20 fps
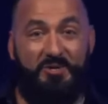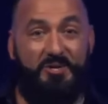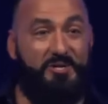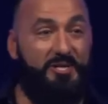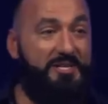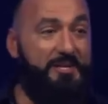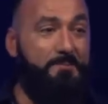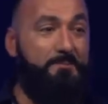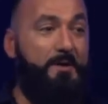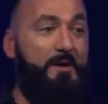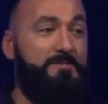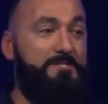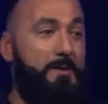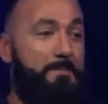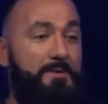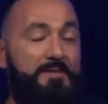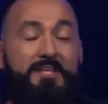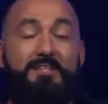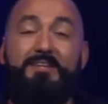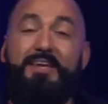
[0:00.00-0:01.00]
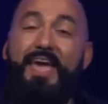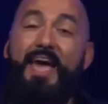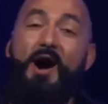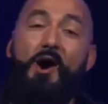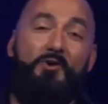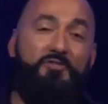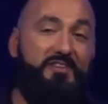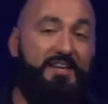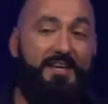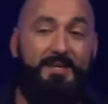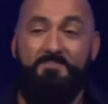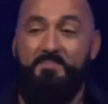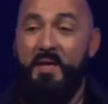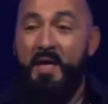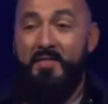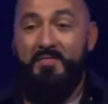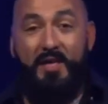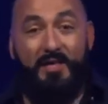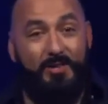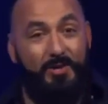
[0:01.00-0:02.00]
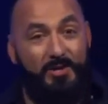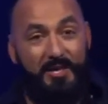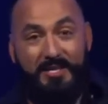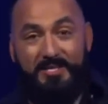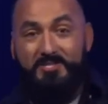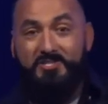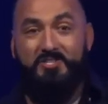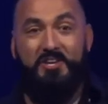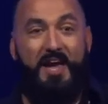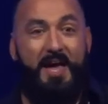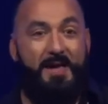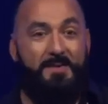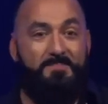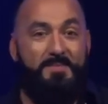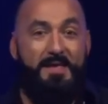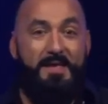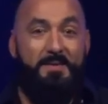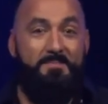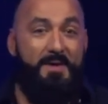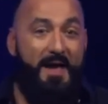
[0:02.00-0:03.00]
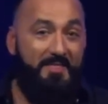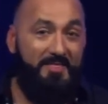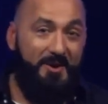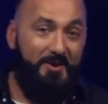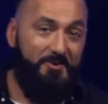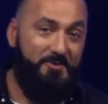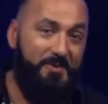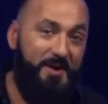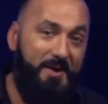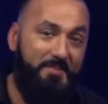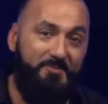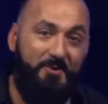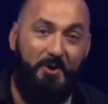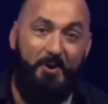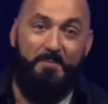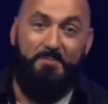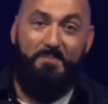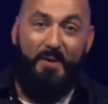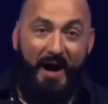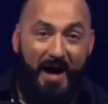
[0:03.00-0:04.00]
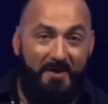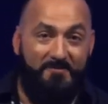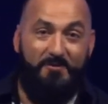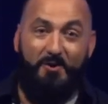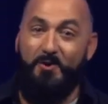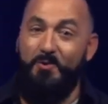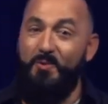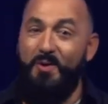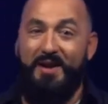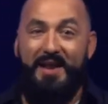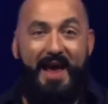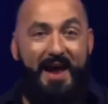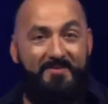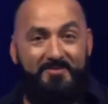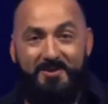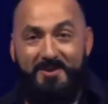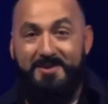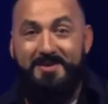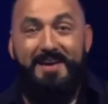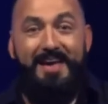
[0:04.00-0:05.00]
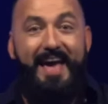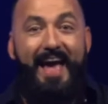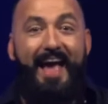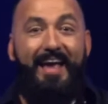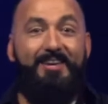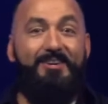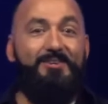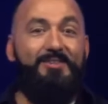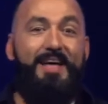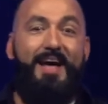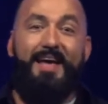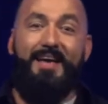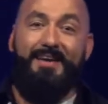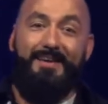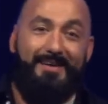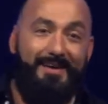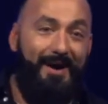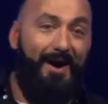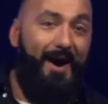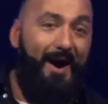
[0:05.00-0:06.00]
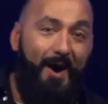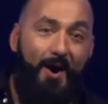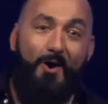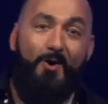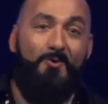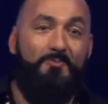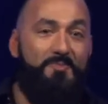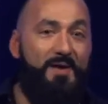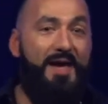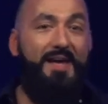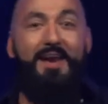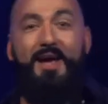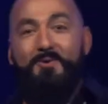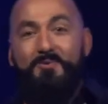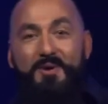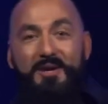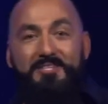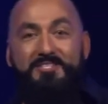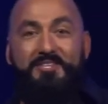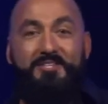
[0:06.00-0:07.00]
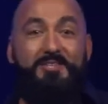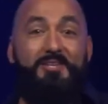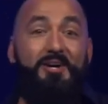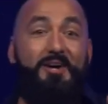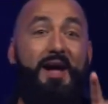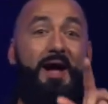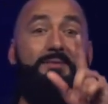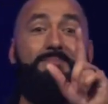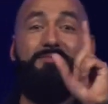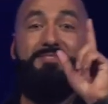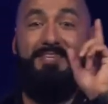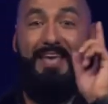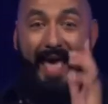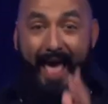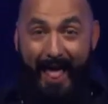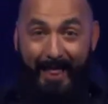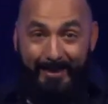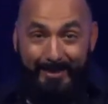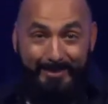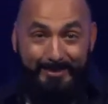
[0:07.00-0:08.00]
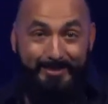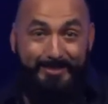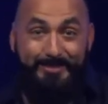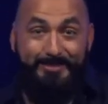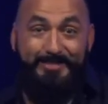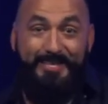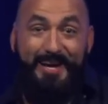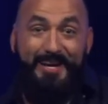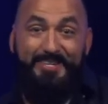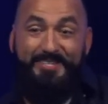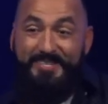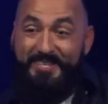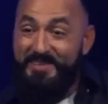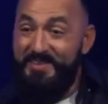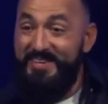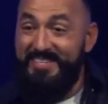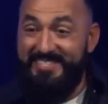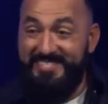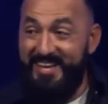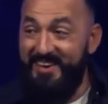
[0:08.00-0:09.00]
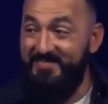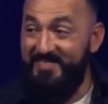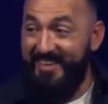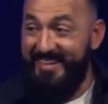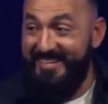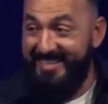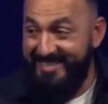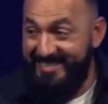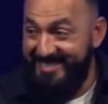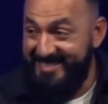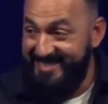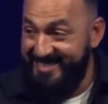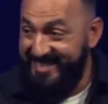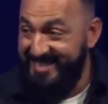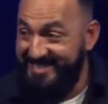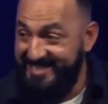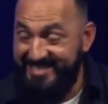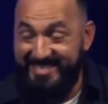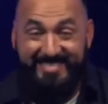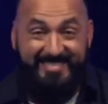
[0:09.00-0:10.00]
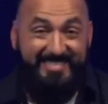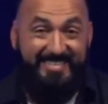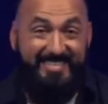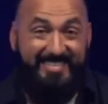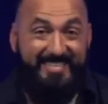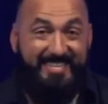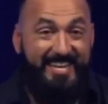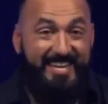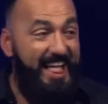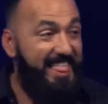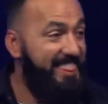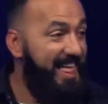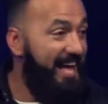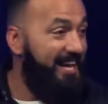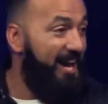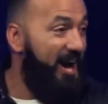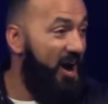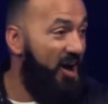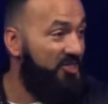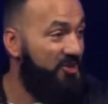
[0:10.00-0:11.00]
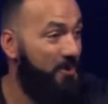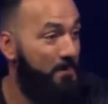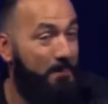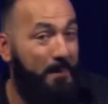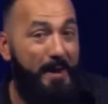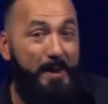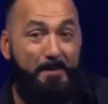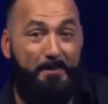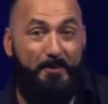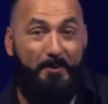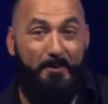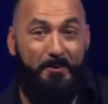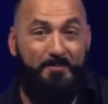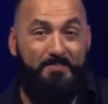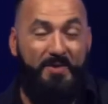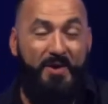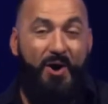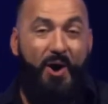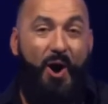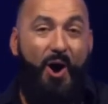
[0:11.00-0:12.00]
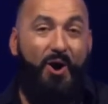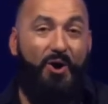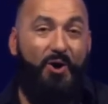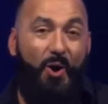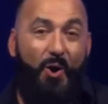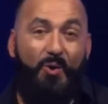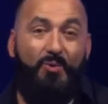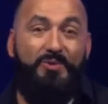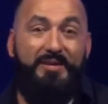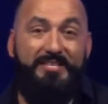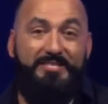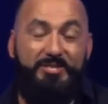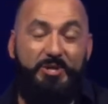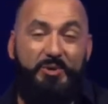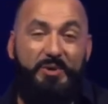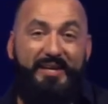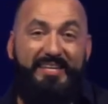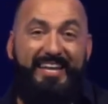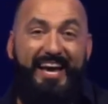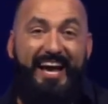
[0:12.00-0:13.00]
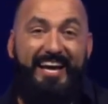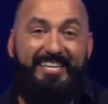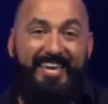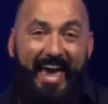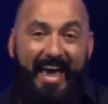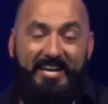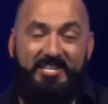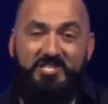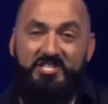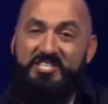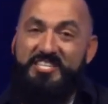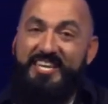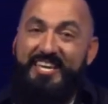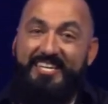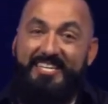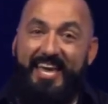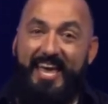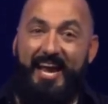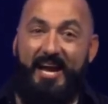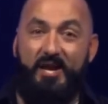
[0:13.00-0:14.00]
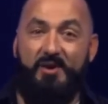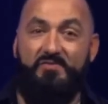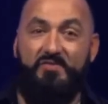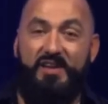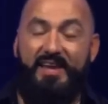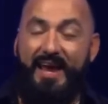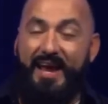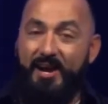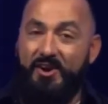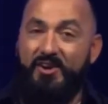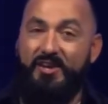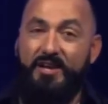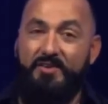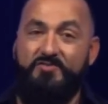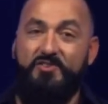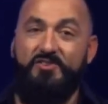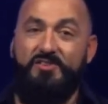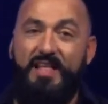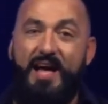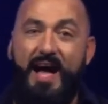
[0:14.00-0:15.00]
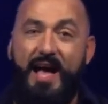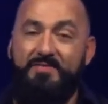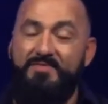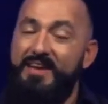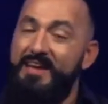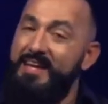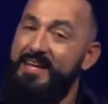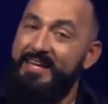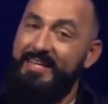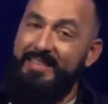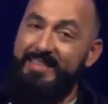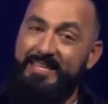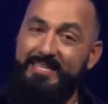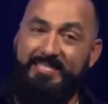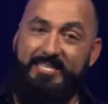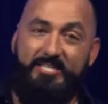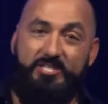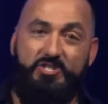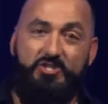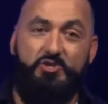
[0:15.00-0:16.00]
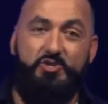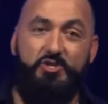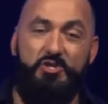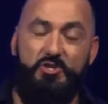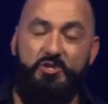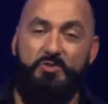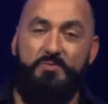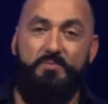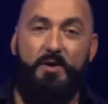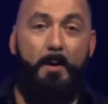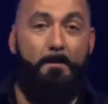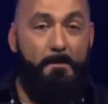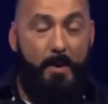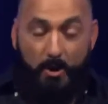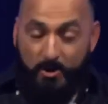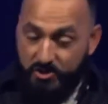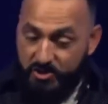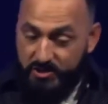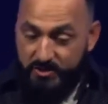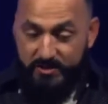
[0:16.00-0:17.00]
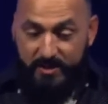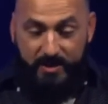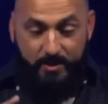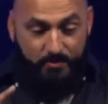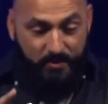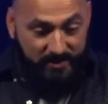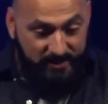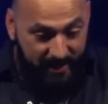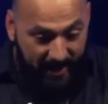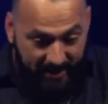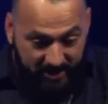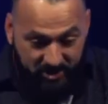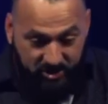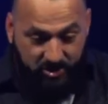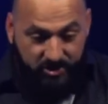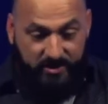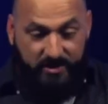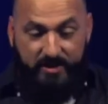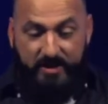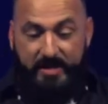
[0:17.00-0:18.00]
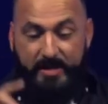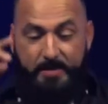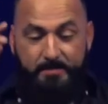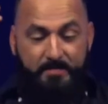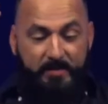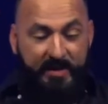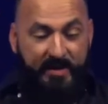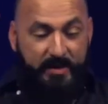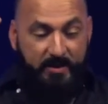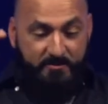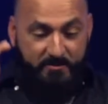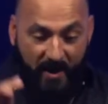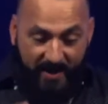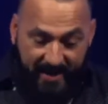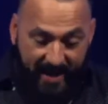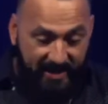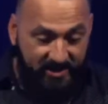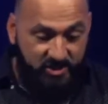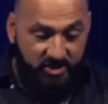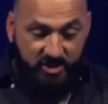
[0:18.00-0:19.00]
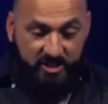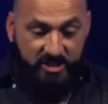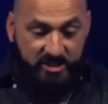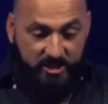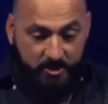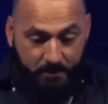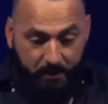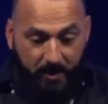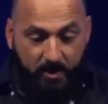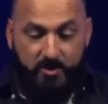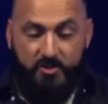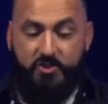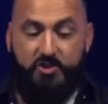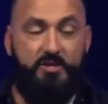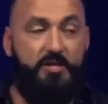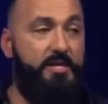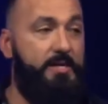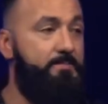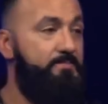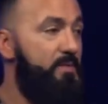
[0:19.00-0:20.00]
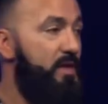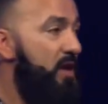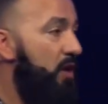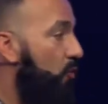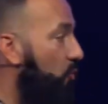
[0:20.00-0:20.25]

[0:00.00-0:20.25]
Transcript: You look at some people, they look healthy, they look in shape, man, they're ripped or buff or whatever, and you're like, oh man, I wish. Look, I'm telling you, they're doing something consistently that other people are only doing occasionally in every area of your life. This is true emotionally, relationally, financially, spiritually.